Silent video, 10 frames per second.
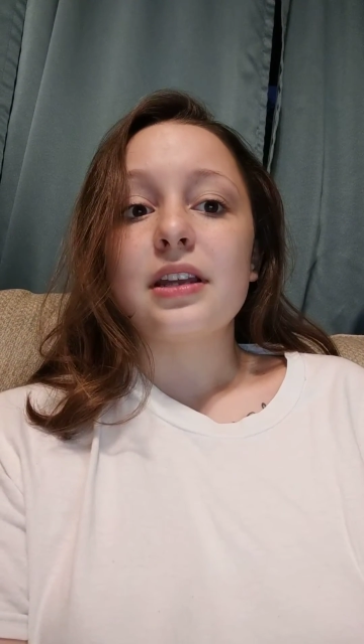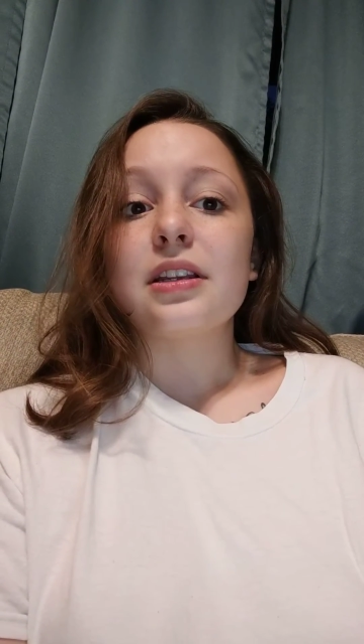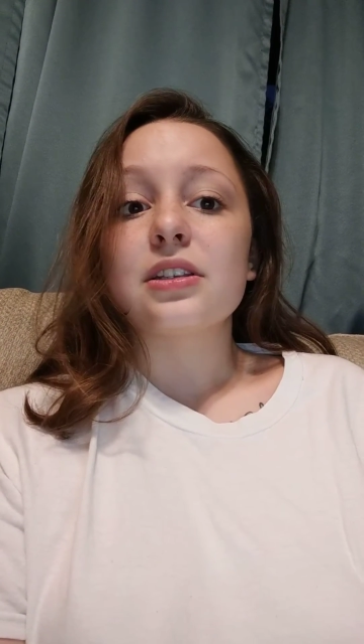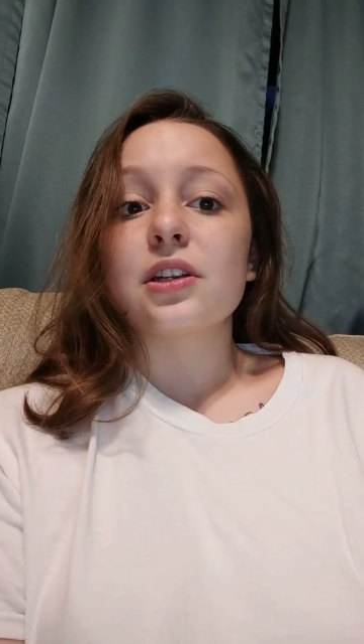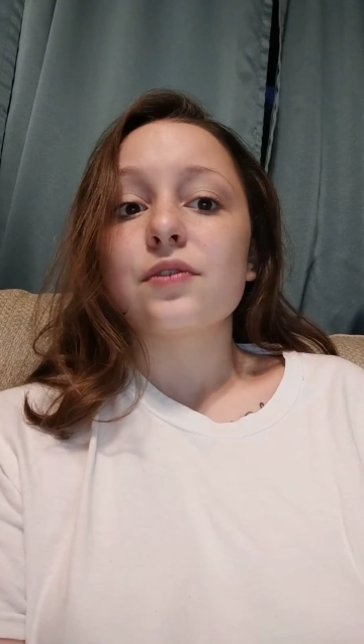and
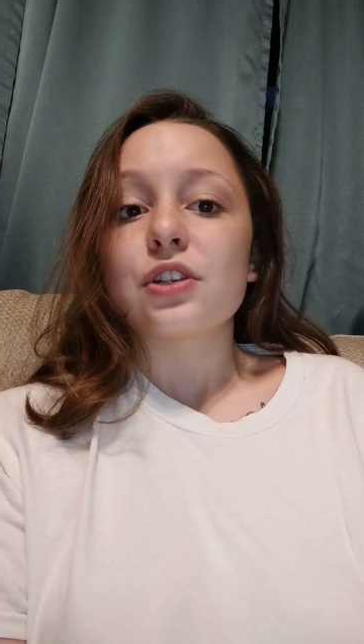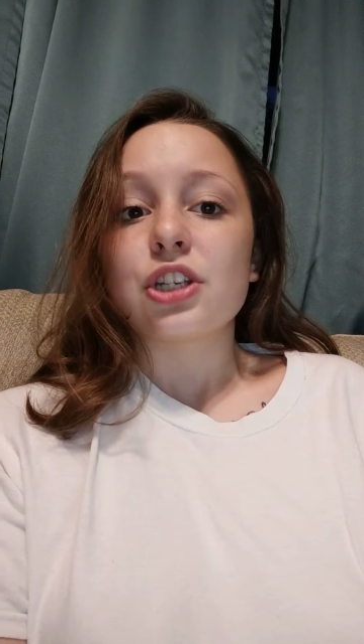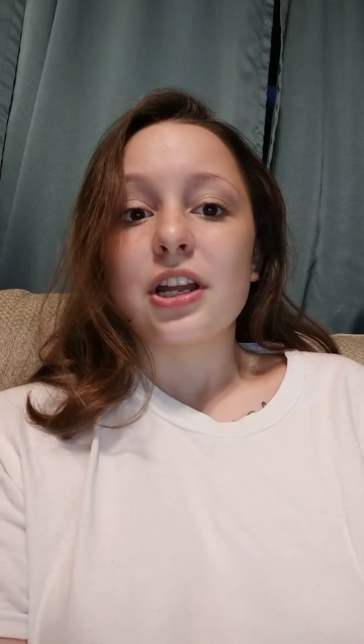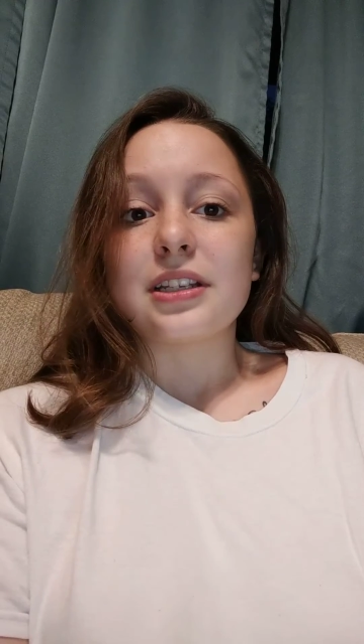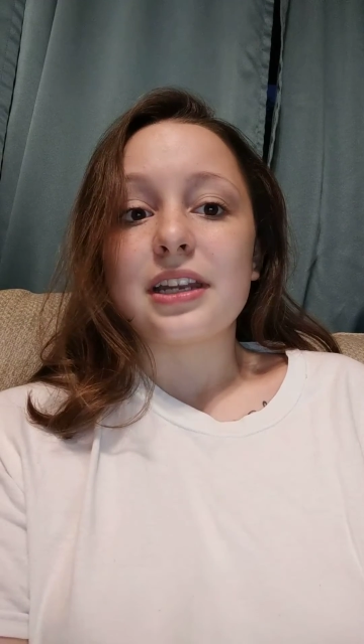deserves a
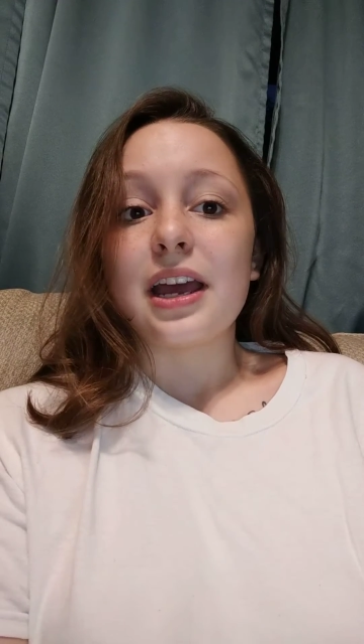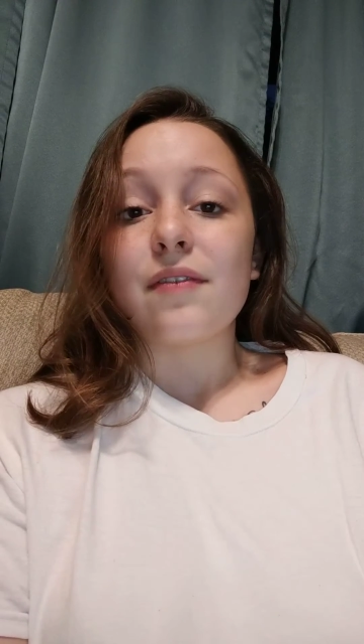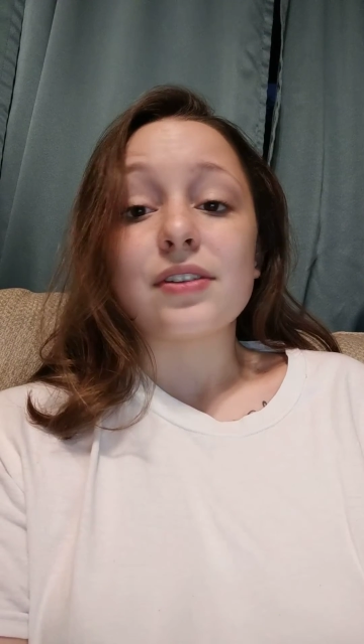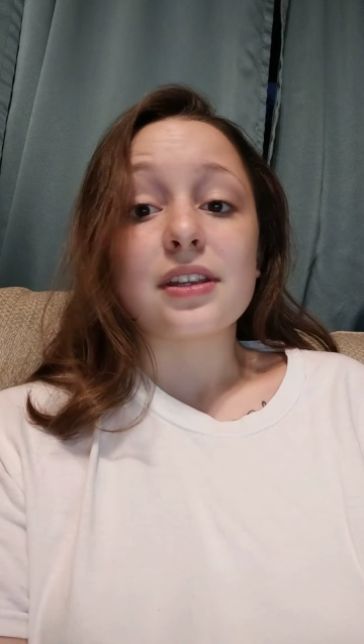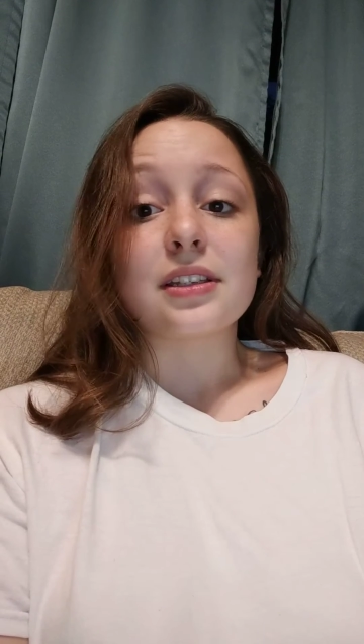chance to
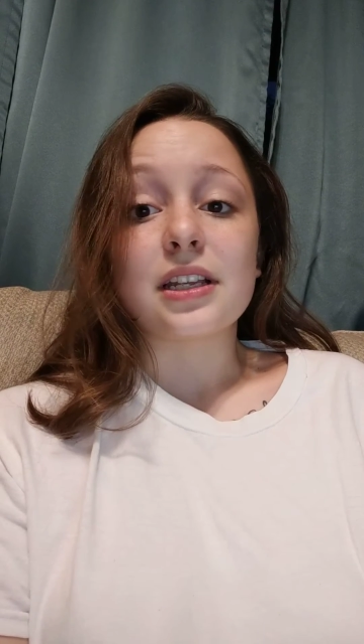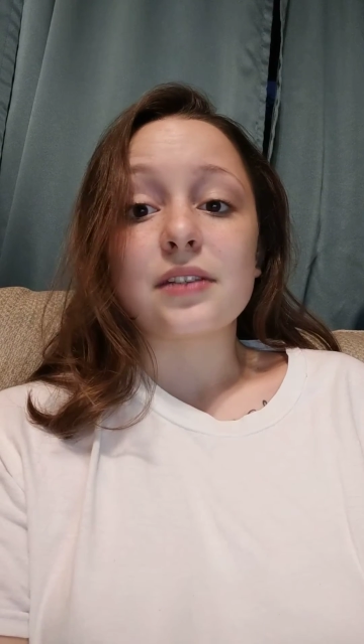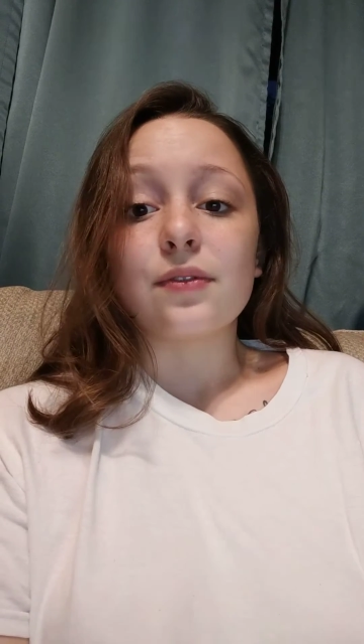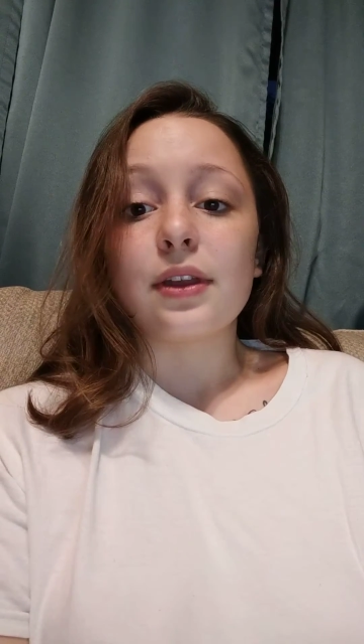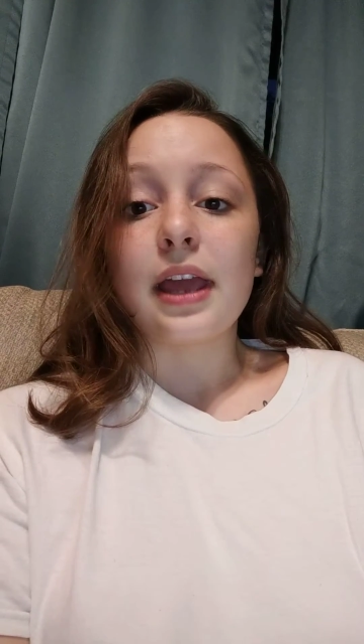have a
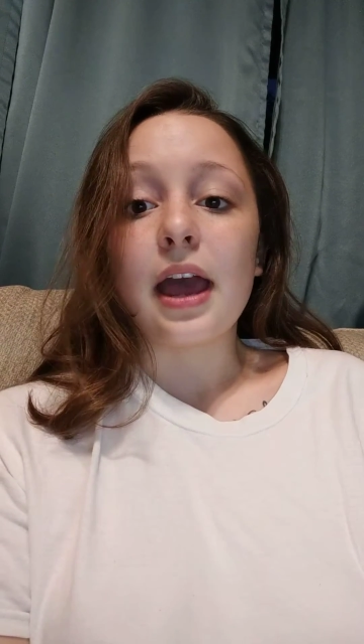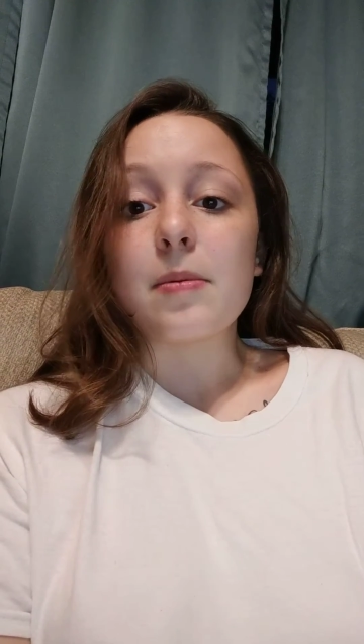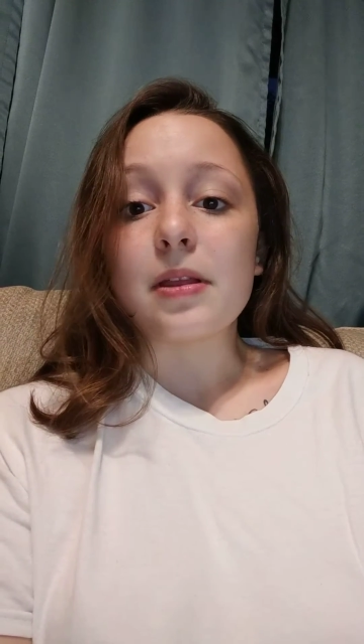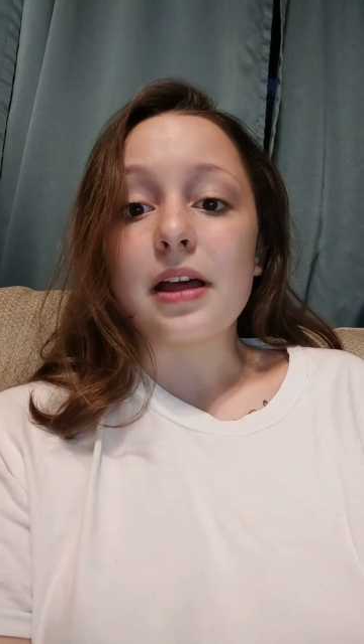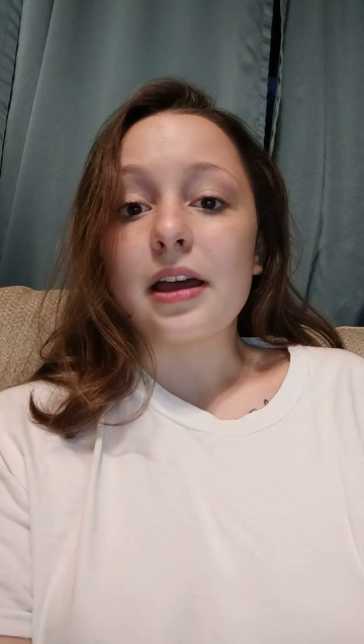successful and
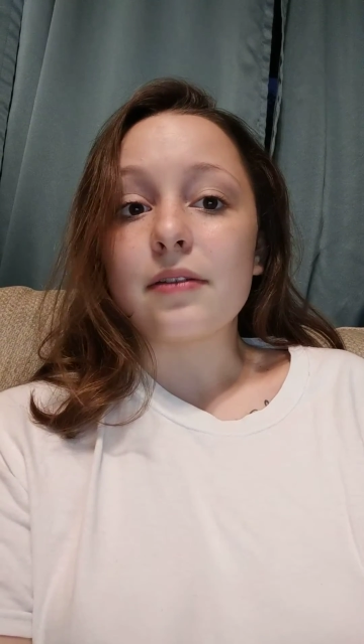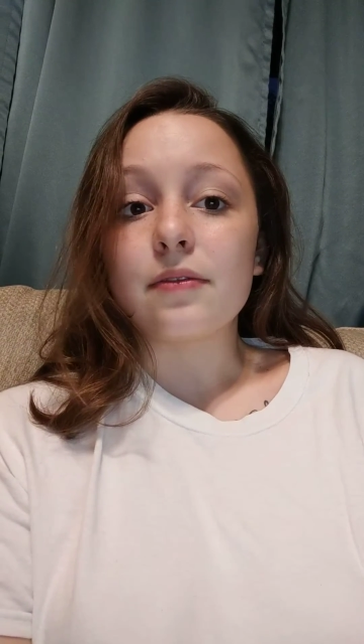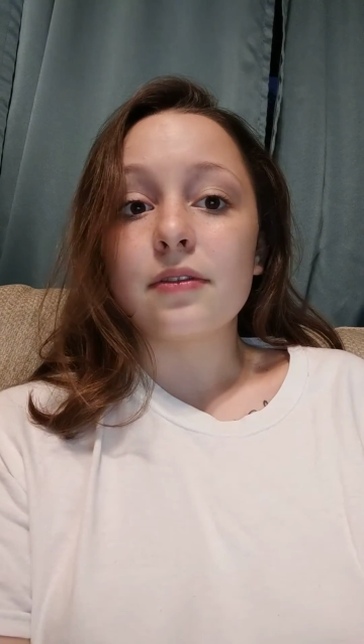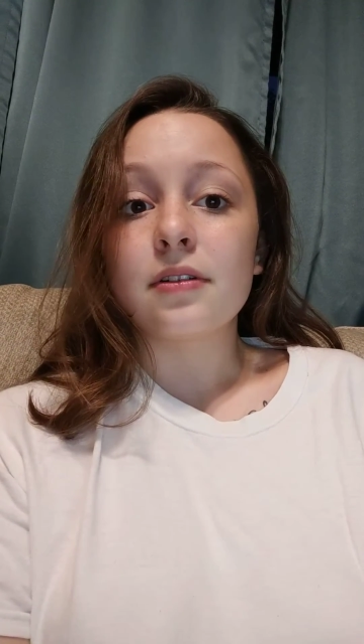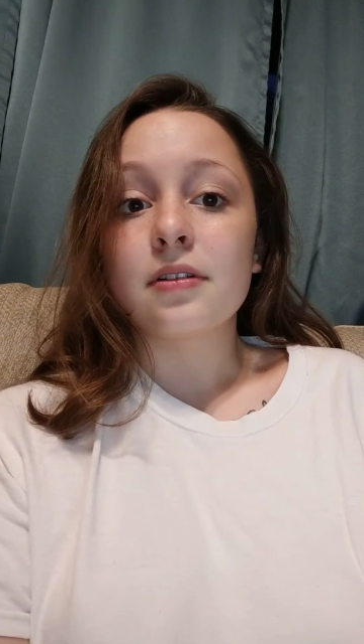happy life.